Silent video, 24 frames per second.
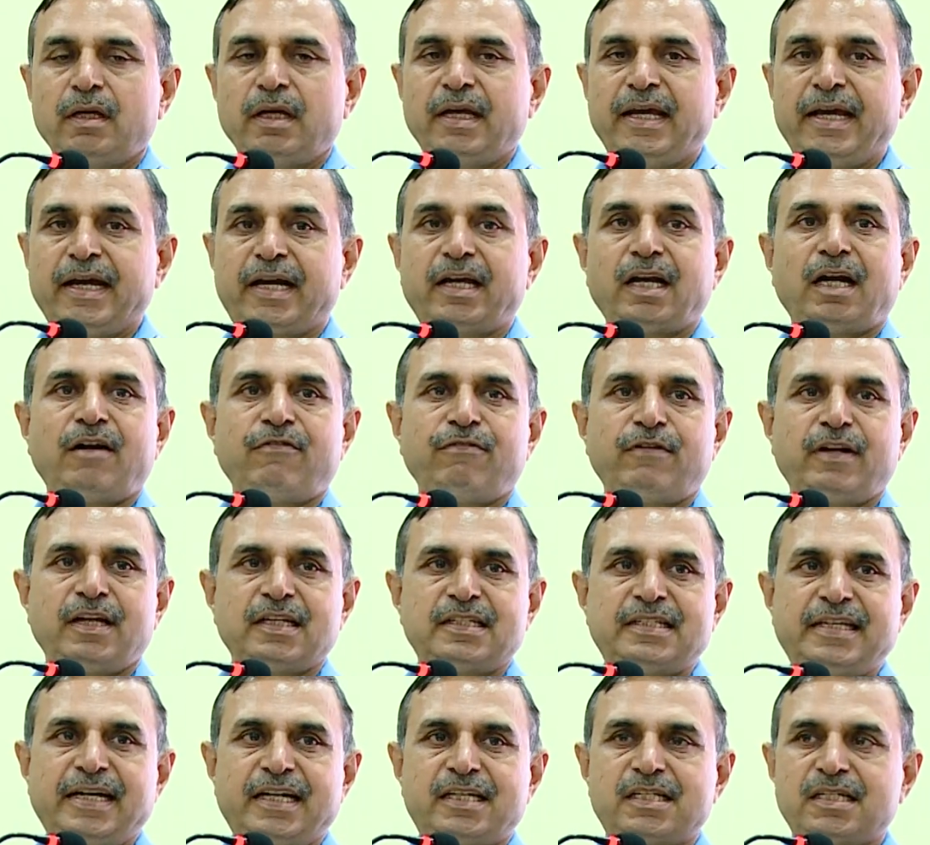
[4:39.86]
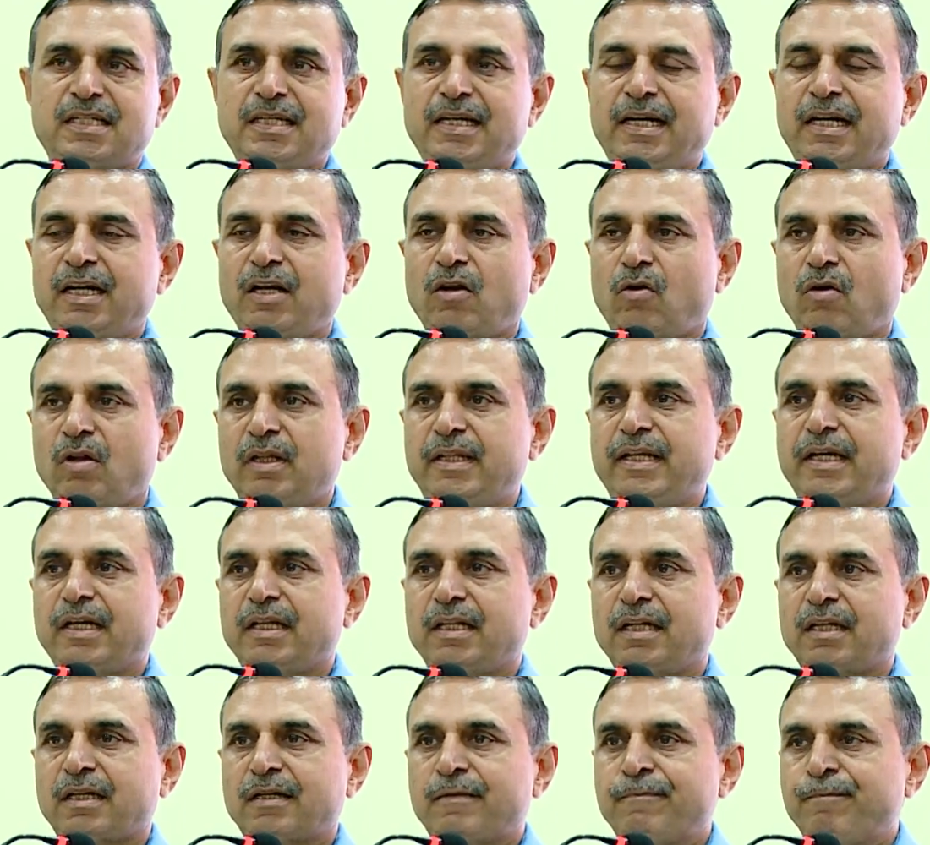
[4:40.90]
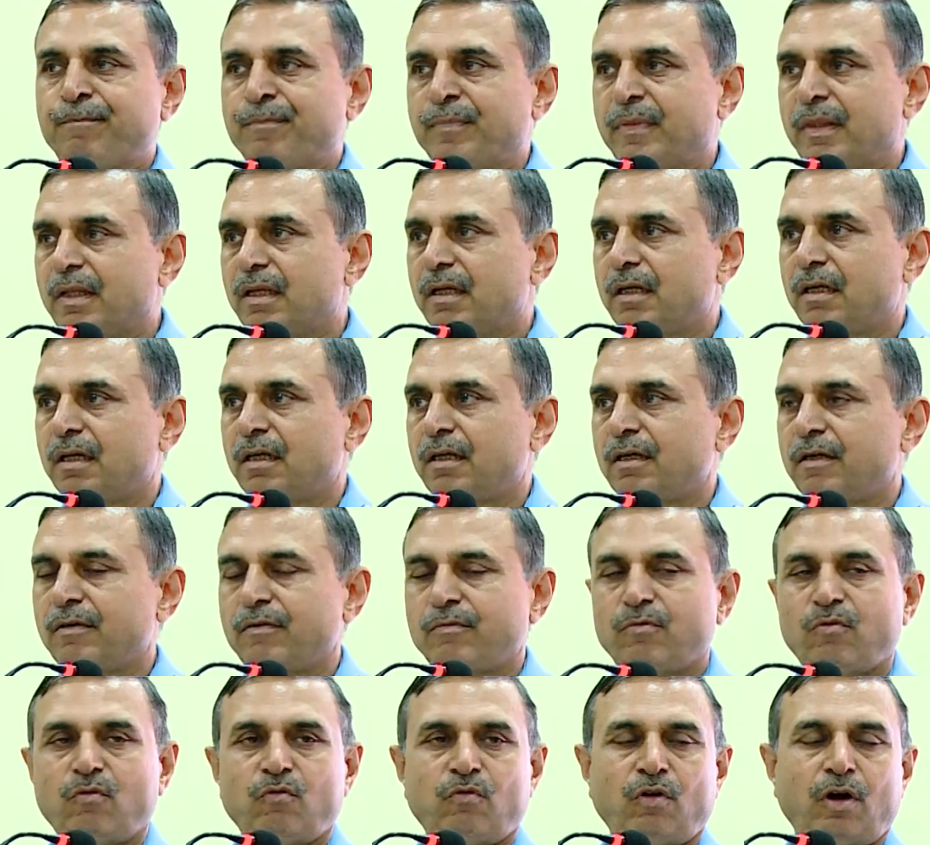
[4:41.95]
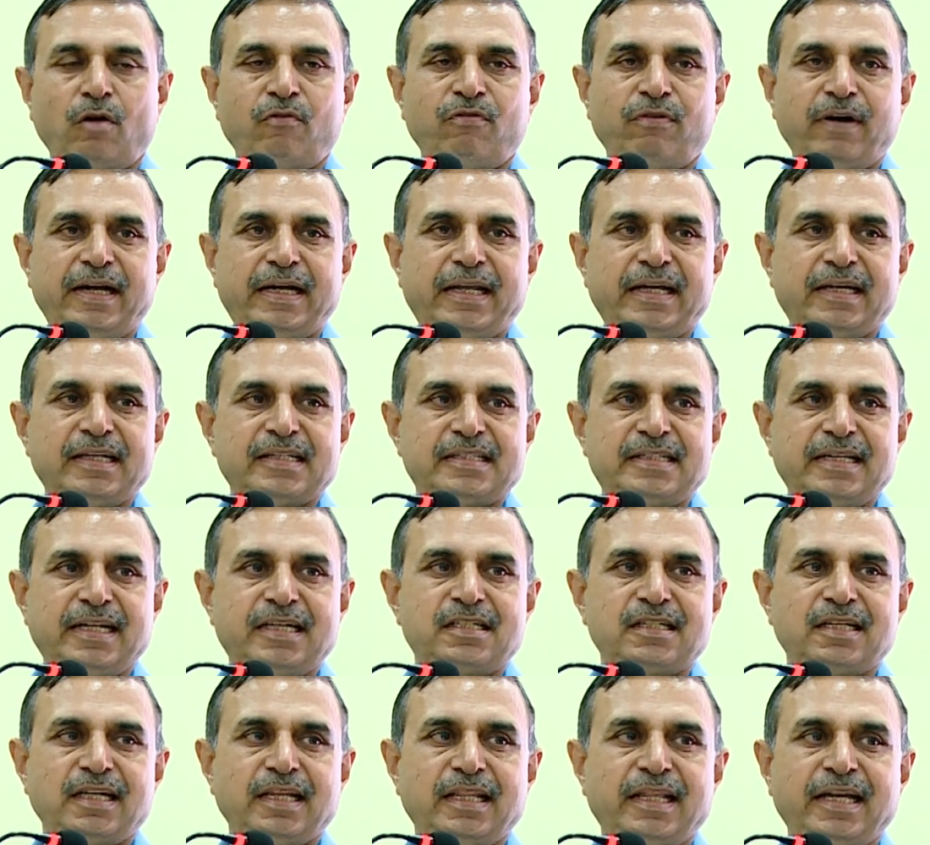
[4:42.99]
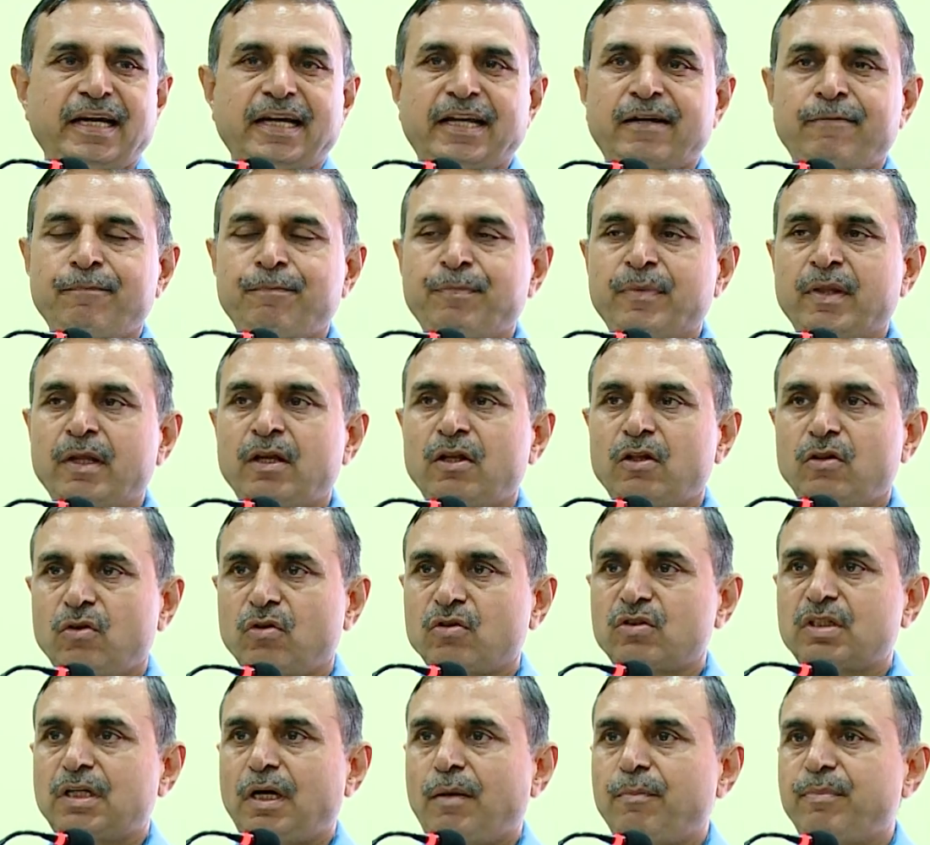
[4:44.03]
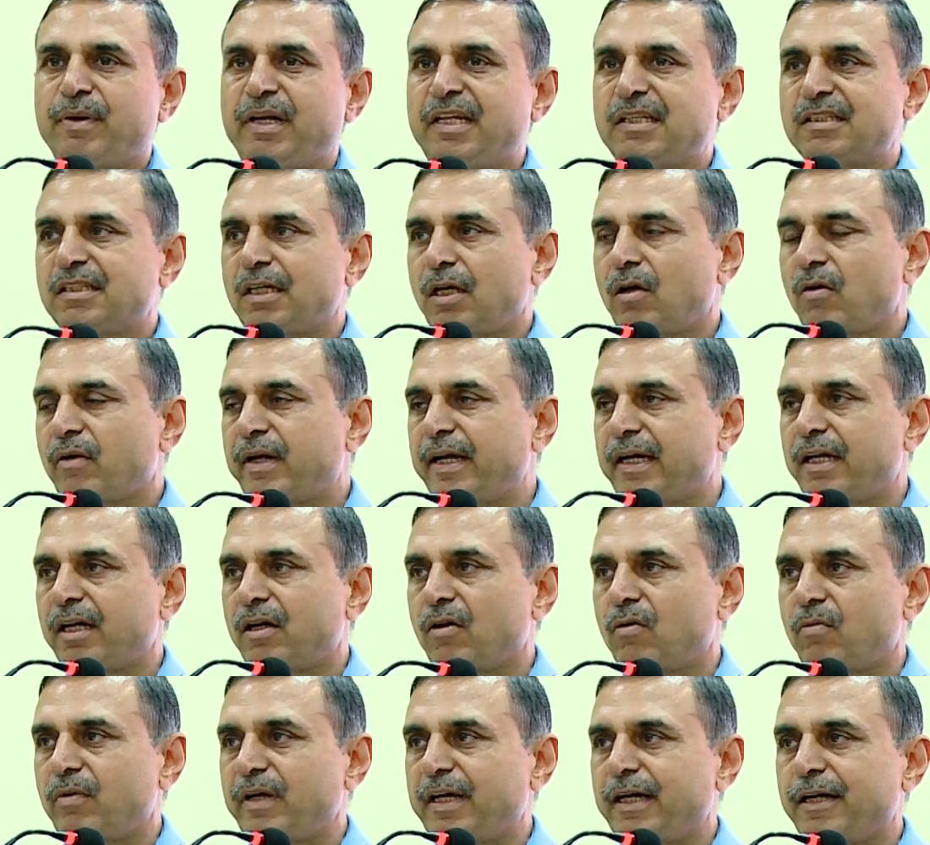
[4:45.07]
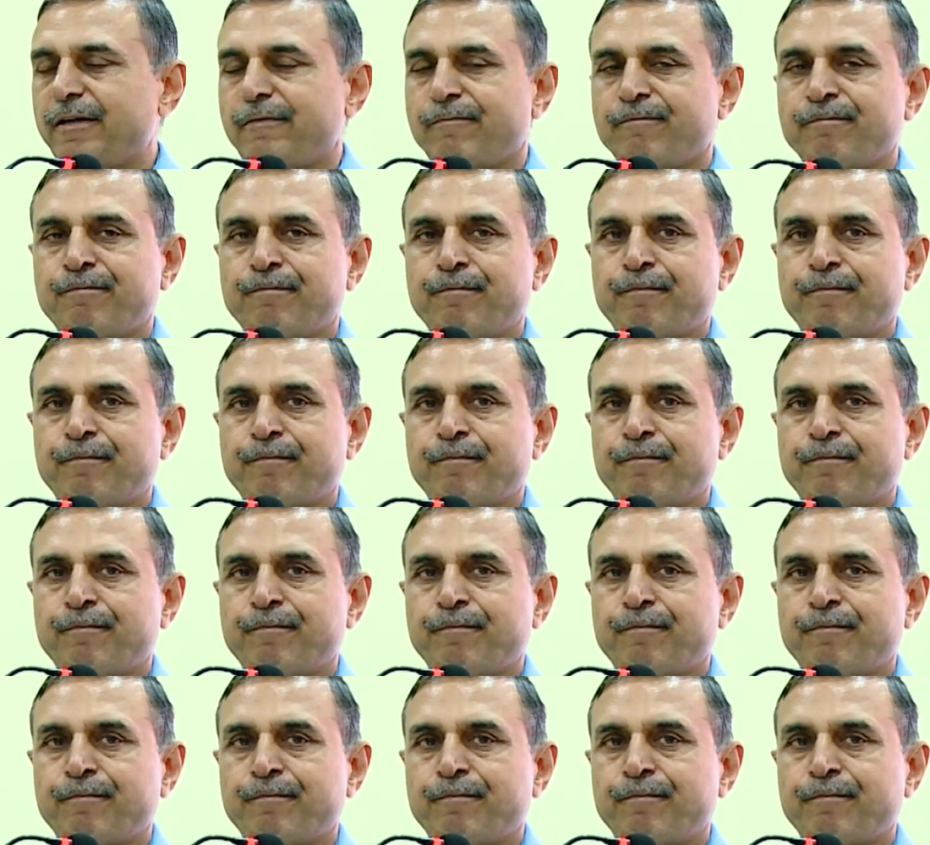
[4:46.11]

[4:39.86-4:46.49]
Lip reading: aircraft assets and all the other war fighting assets are there. Those companies are located over here.